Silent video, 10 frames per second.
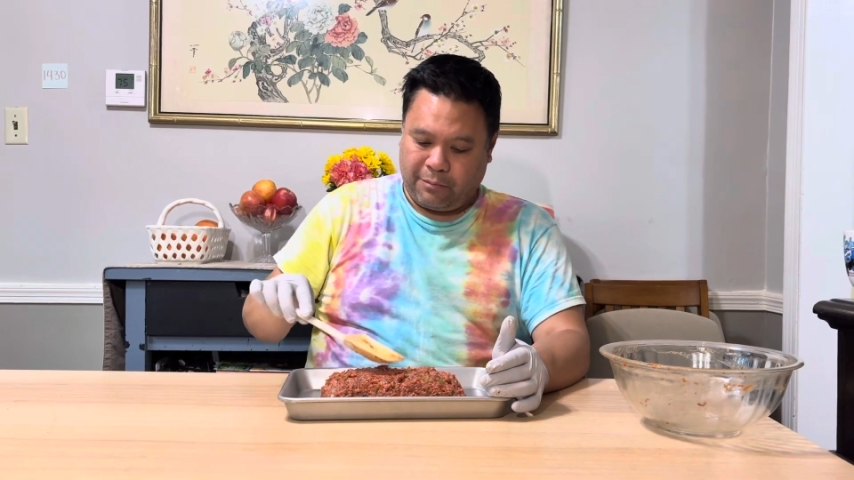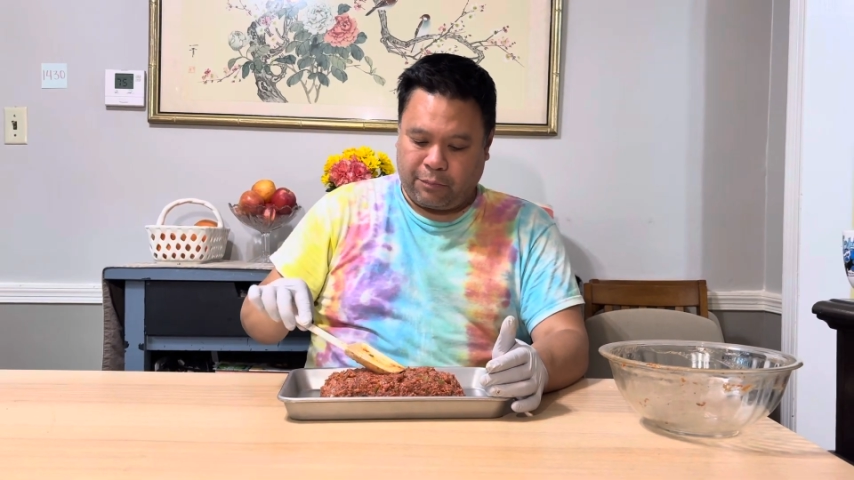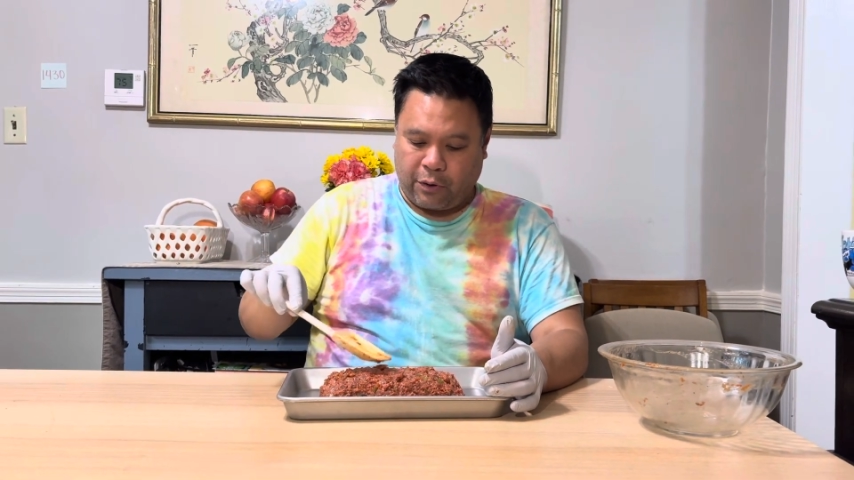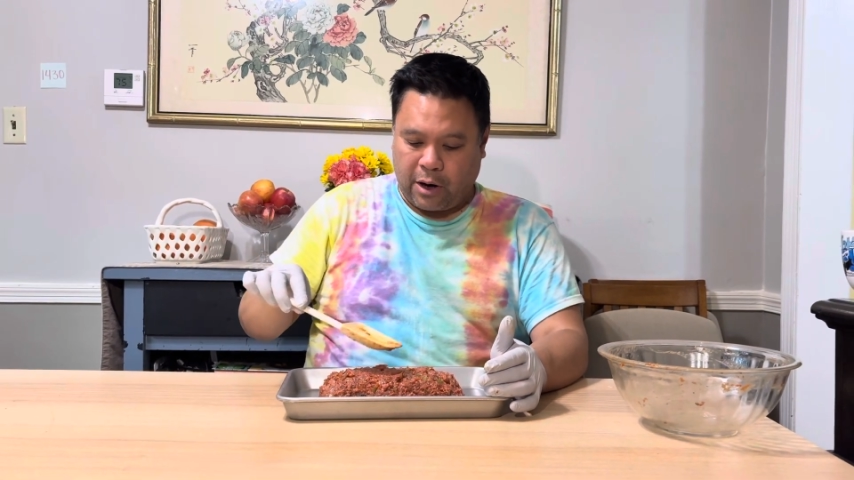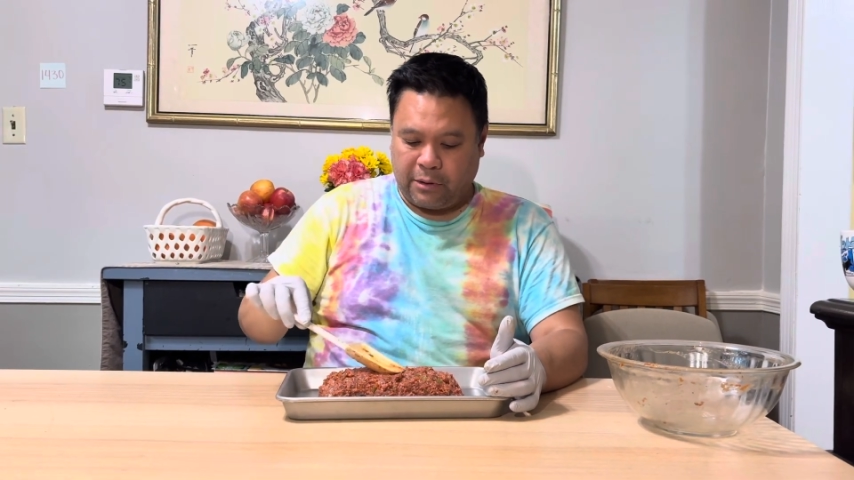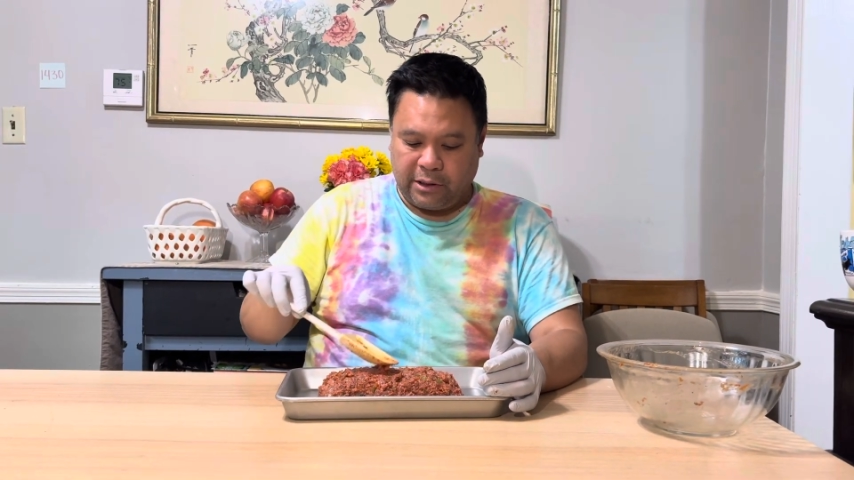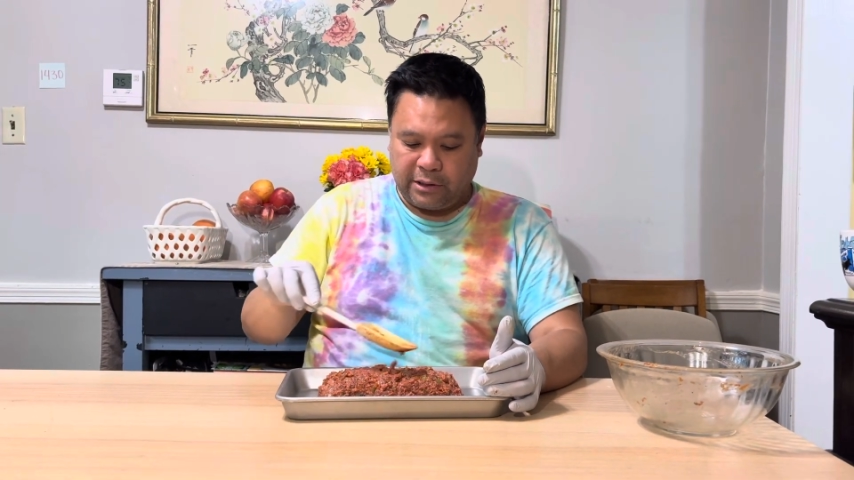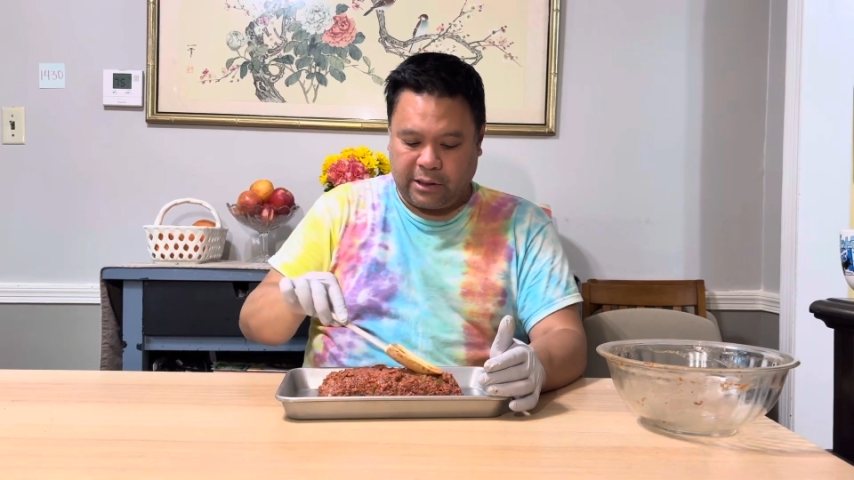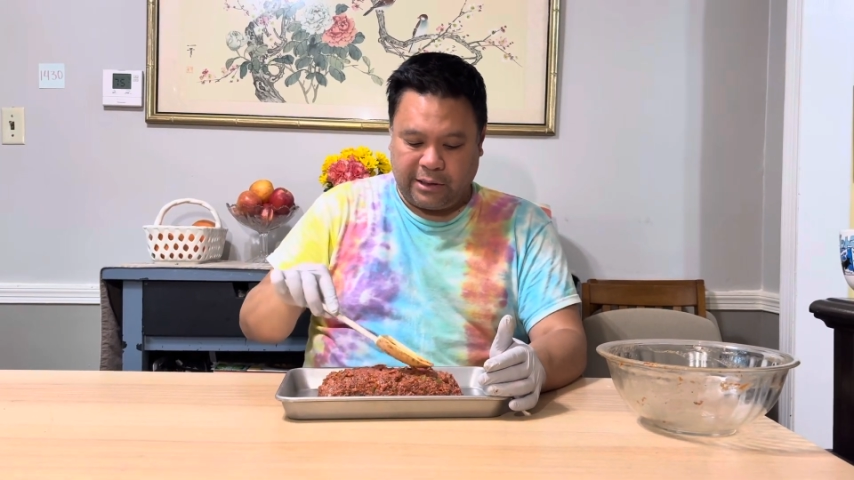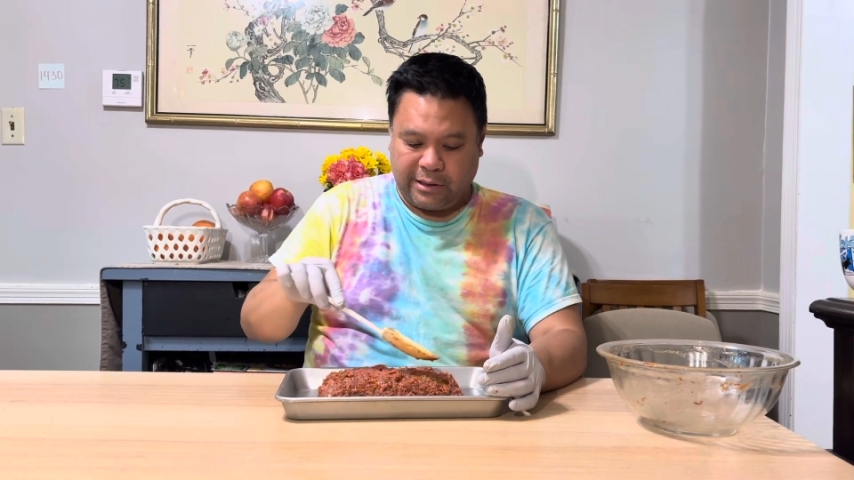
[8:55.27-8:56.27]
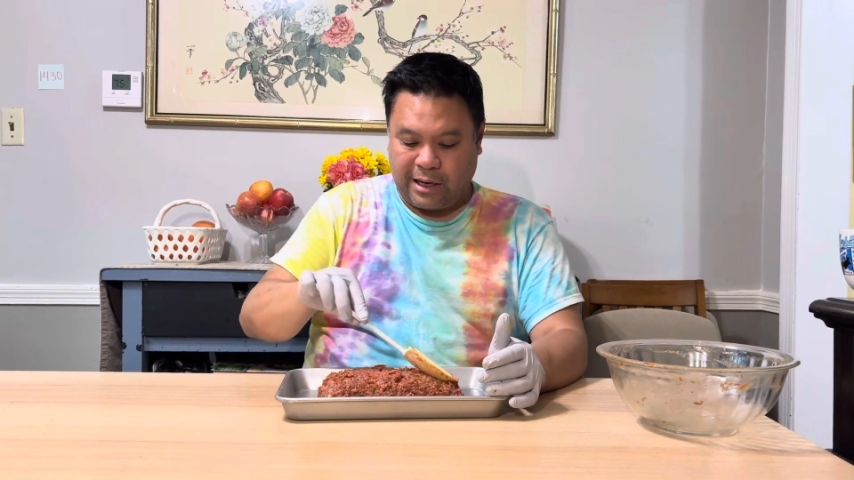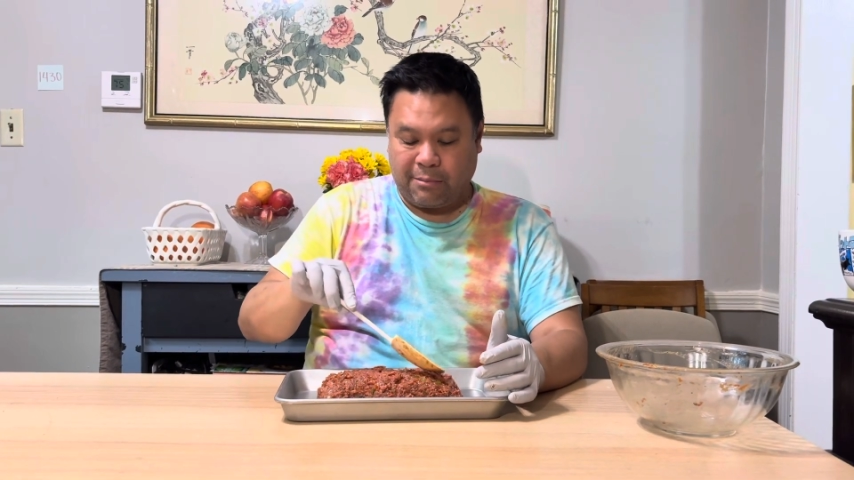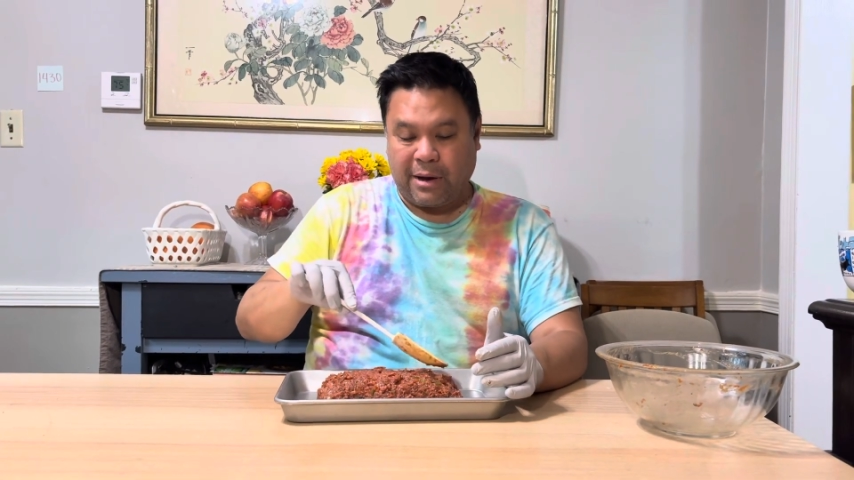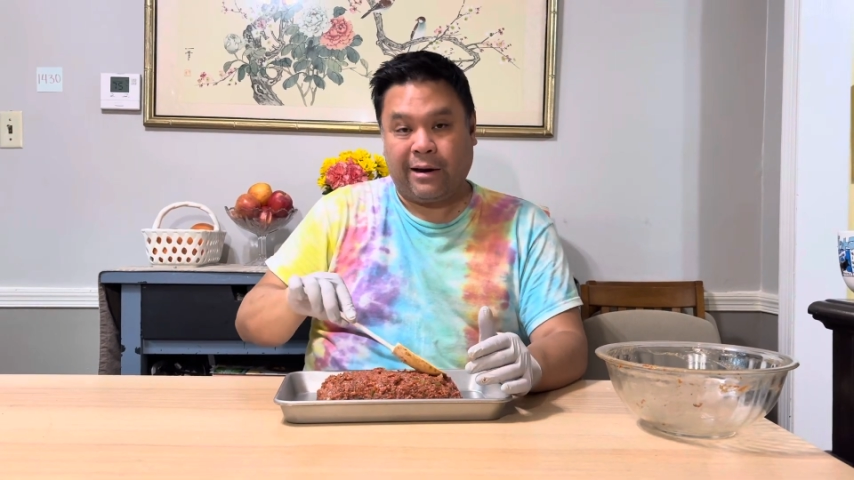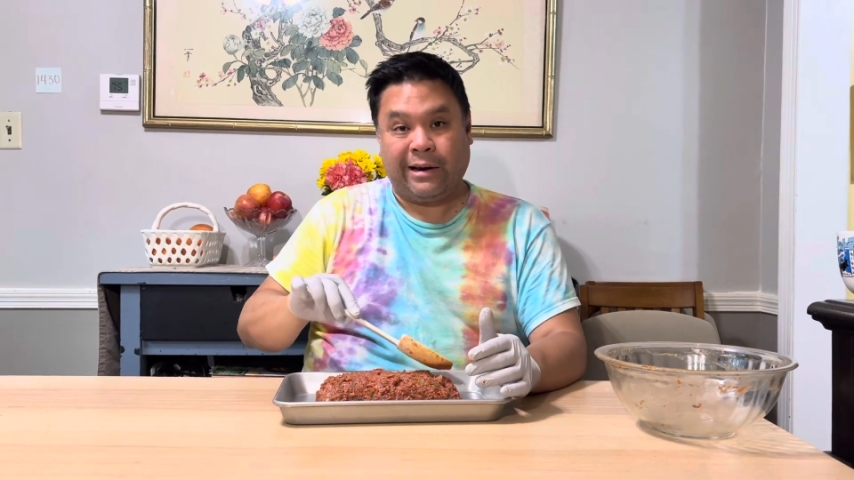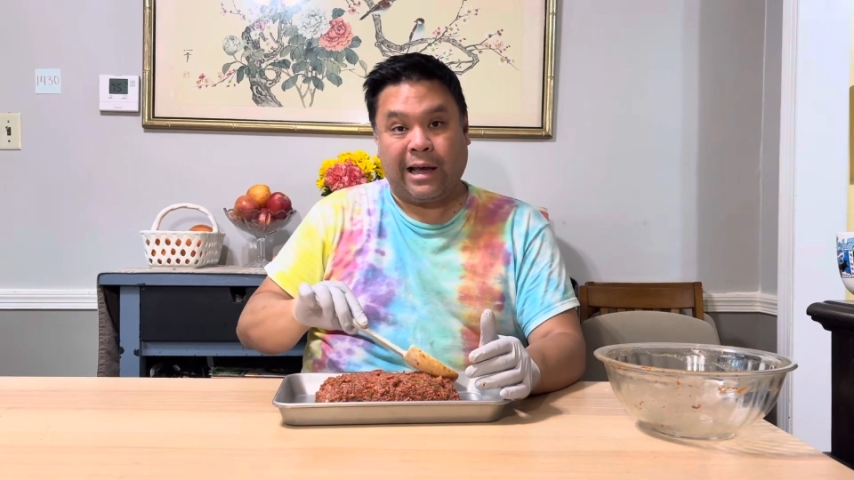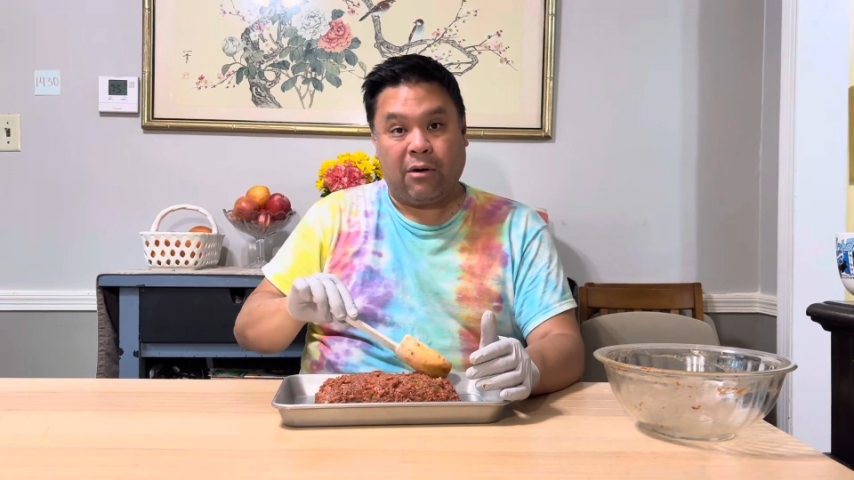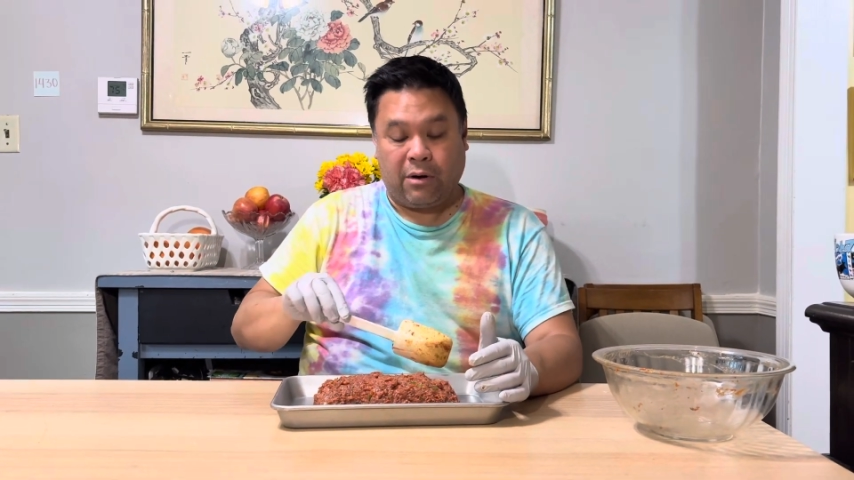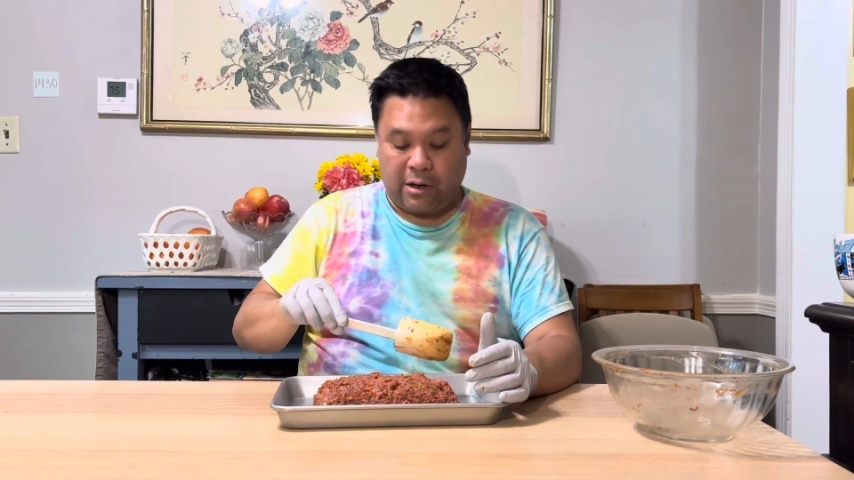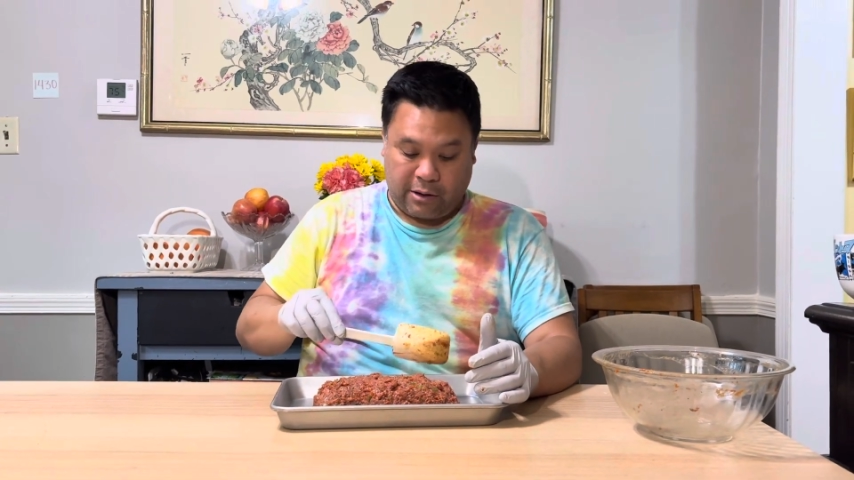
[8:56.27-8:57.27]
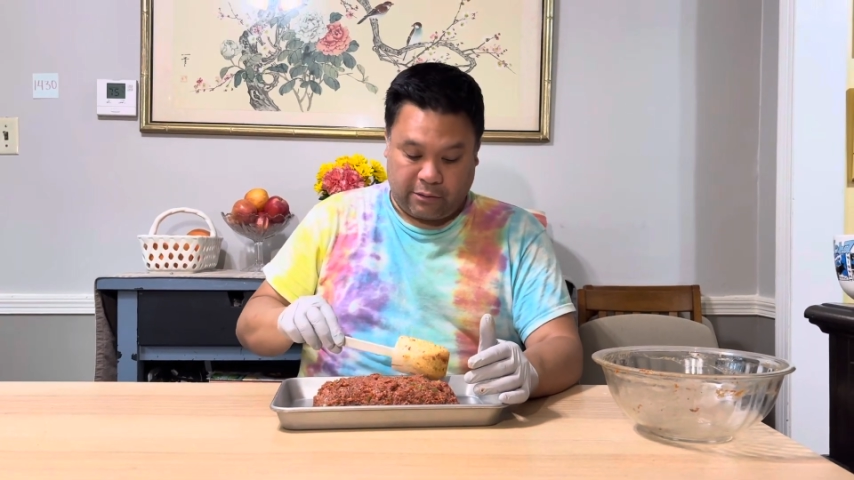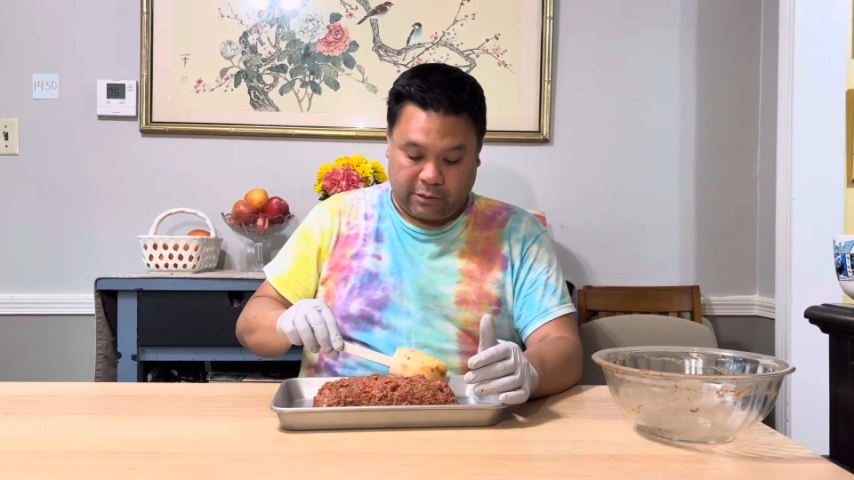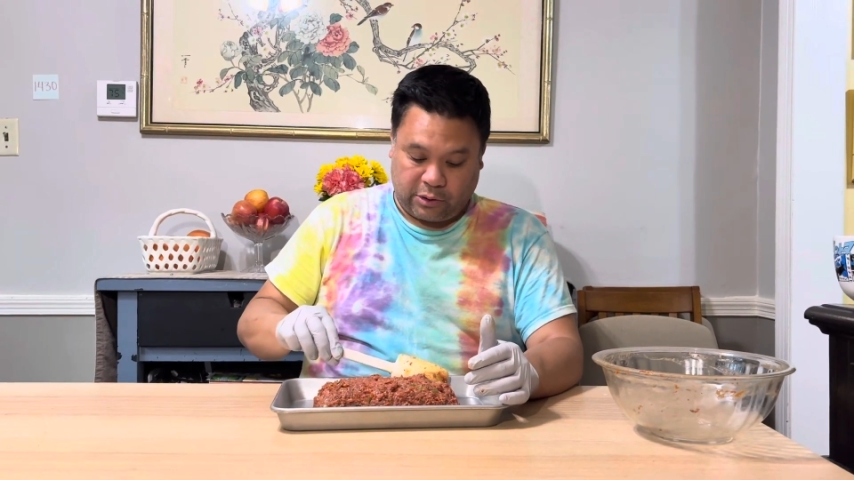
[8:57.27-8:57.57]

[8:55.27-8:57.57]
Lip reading: probably it's gonna take about an hour